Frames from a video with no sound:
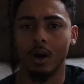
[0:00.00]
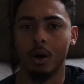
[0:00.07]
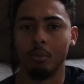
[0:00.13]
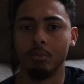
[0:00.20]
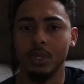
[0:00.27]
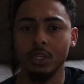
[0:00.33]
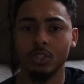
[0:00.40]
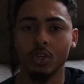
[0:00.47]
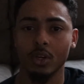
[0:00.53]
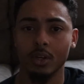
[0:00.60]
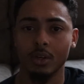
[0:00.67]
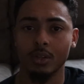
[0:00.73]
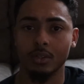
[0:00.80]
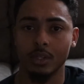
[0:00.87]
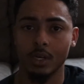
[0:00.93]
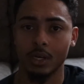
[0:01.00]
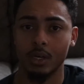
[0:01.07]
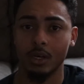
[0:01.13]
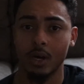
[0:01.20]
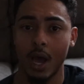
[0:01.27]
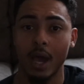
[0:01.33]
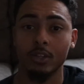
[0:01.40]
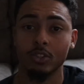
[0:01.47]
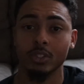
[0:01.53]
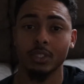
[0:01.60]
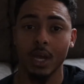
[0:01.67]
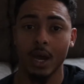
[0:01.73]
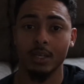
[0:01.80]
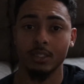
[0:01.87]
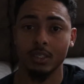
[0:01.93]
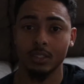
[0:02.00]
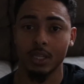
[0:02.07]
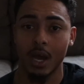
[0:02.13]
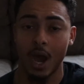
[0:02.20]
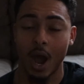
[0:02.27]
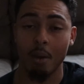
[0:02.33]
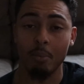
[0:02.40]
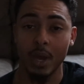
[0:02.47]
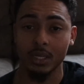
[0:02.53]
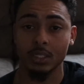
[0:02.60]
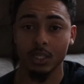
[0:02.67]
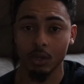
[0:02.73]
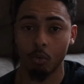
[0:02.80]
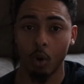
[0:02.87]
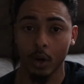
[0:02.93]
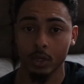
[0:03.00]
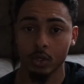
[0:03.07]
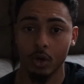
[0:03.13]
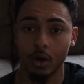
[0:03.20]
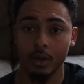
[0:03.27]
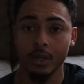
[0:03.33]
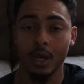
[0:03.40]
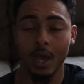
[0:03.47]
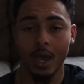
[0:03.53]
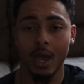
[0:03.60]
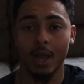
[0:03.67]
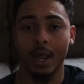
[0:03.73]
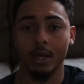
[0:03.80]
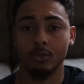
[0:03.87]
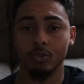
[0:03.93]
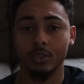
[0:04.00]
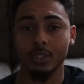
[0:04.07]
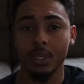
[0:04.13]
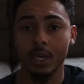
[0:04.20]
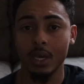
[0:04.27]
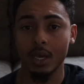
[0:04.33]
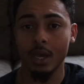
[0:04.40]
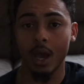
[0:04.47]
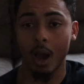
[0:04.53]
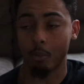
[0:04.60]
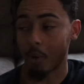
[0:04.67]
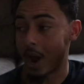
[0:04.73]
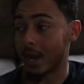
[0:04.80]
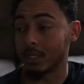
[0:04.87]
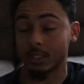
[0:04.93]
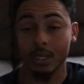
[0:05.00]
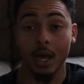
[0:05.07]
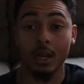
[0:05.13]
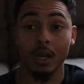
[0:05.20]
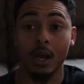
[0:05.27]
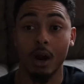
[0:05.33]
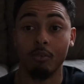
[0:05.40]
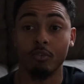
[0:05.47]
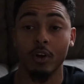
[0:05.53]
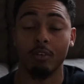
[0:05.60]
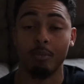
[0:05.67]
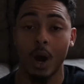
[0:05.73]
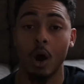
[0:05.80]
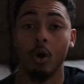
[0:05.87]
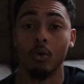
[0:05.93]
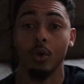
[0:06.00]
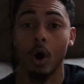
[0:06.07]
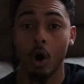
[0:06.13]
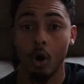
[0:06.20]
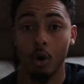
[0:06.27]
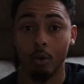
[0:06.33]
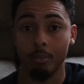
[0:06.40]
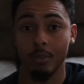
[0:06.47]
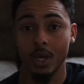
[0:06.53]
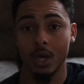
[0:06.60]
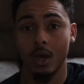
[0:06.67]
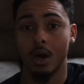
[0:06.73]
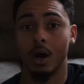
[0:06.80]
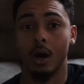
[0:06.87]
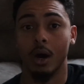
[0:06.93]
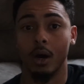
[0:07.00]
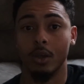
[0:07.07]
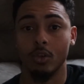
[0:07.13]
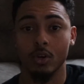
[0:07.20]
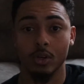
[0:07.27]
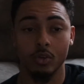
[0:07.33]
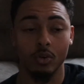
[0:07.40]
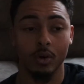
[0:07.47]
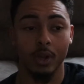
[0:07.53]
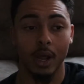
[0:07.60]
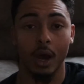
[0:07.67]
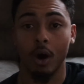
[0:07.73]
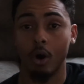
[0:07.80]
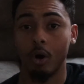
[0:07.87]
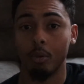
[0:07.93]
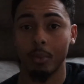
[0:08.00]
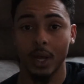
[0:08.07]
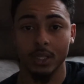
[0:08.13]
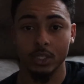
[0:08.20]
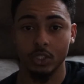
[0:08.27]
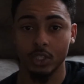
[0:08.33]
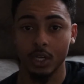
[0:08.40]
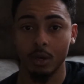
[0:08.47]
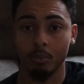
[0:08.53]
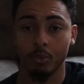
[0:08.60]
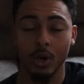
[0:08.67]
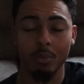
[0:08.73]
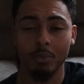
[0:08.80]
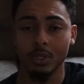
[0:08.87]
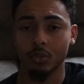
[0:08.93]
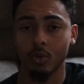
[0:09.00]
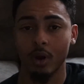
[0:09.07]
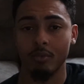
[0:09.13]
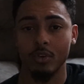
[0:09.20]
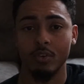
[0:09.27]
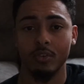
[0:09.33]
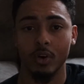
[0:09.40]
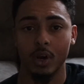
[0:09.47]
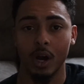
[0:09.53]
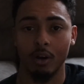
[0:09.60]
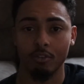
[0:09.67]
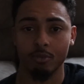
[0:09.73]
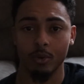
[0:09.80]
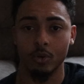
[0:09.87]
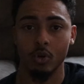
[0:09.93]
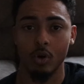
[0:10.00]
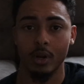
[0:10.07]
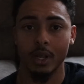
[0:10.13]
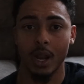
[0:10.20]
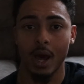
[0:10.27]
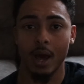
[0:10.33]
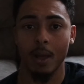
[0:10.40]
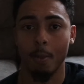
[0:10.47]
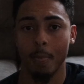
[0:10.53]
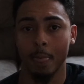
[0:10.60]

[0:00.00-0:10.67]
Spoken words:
These are the exercises that I basically worked on, and as you see, I'm right inside the comfort of my own home. You could do it at home, at the gym, pretty much wherever you feel comfortable doing it at.